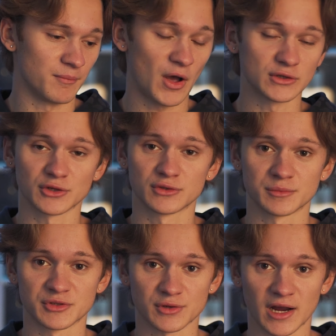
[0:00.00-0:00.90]
Also
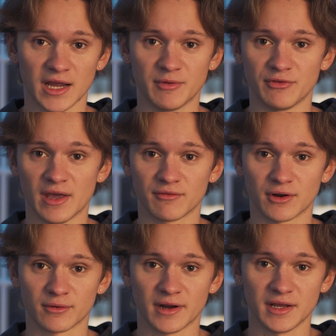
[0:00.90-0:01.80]
subscribe if you haven't
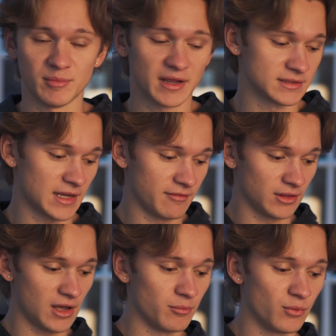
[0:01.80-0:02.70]
already, because I have a
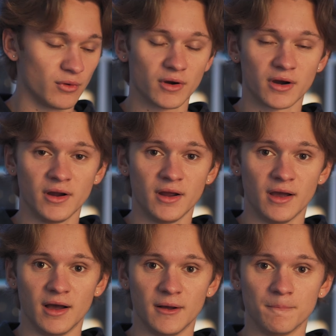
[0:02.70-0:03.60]
lot more
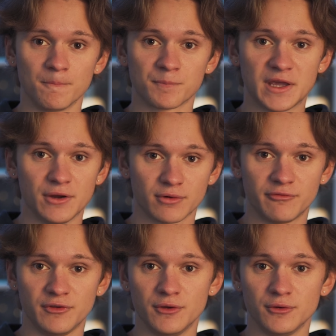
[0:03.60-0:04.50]
gear
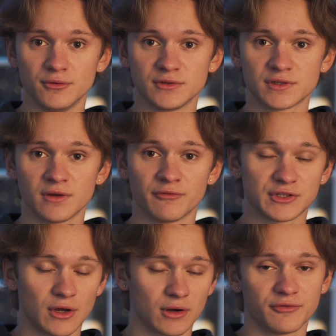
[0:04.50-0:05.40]
reviews,
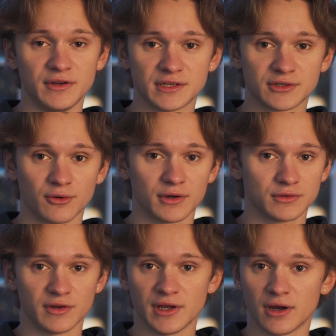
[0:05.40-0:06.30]
photography
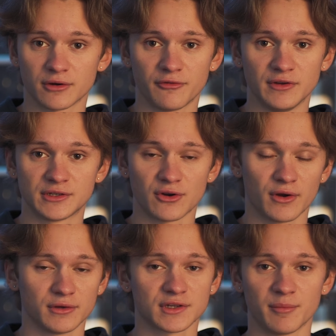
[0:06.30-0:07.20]
tutorials, videography
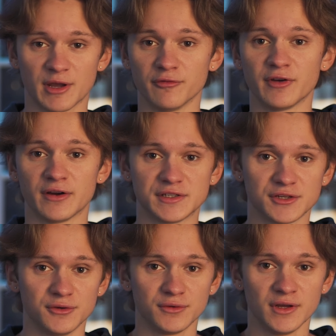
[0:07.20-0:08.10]
tutorials coming out very
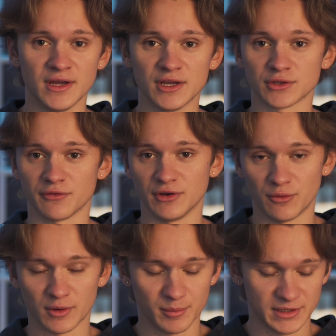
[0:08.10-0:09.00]
soon. So if you
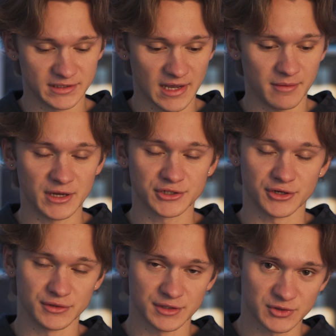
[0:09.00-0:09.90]
don't want to miss that, make
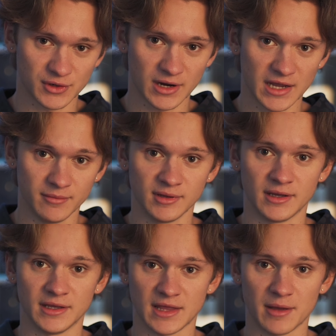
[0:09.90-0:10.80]
sure you subscribe,
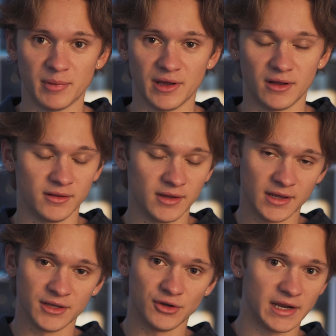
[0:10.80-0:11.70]
hit that bell.
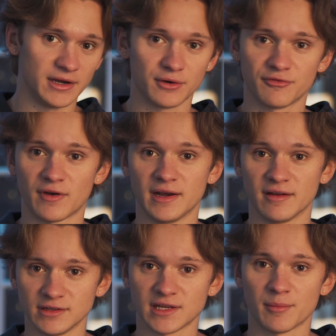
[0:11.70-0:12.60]
You'll get notified
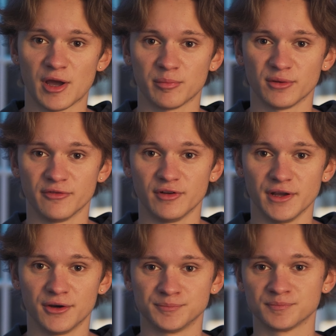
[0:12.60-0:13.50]
every time I upload a
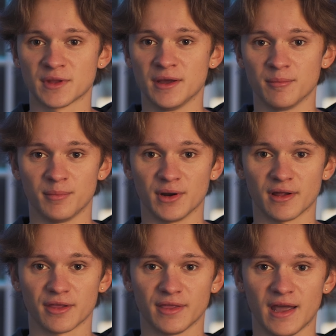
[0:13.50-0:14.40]
video. But
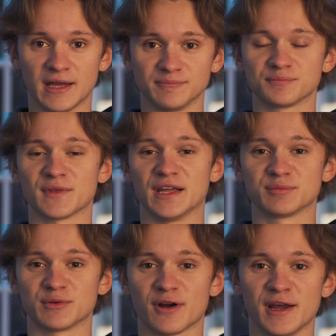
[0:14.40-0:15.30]
other than that, it's
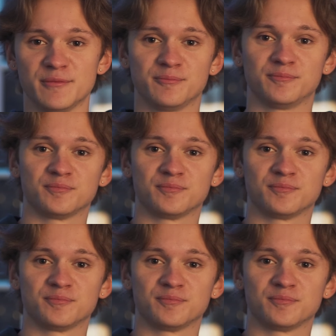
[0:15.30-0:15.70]
been Ryan.